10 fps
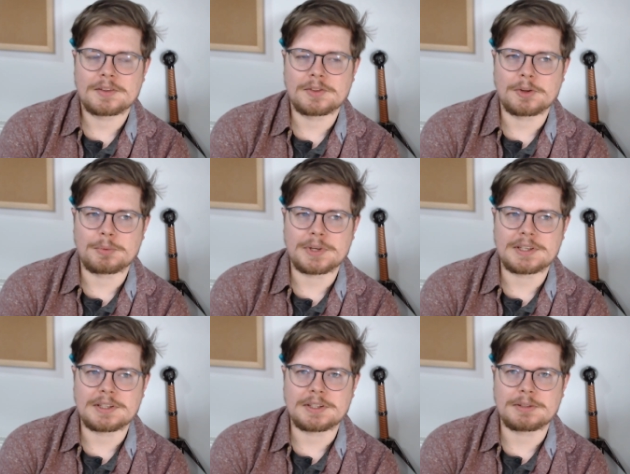that
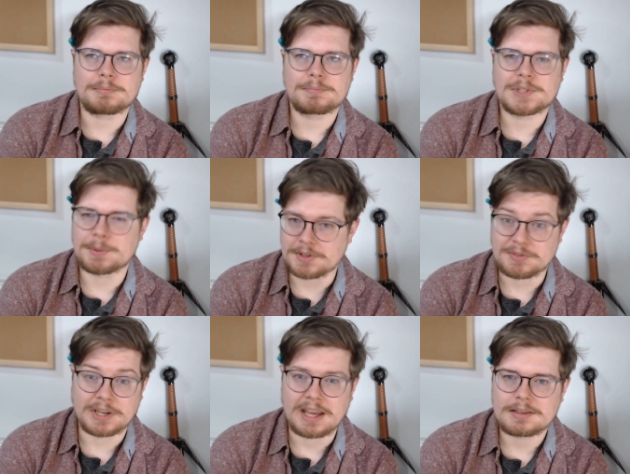we sometimes
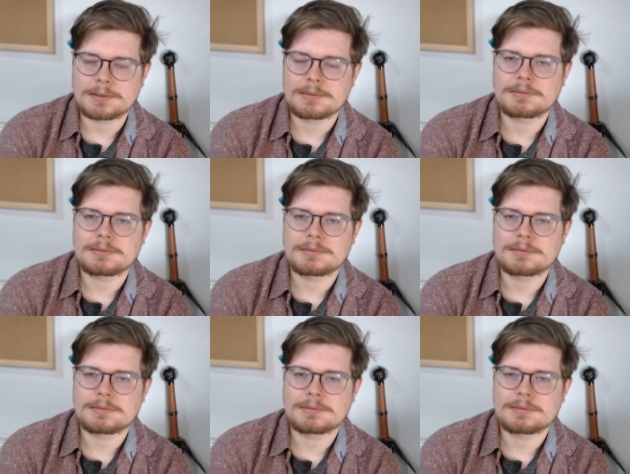forget.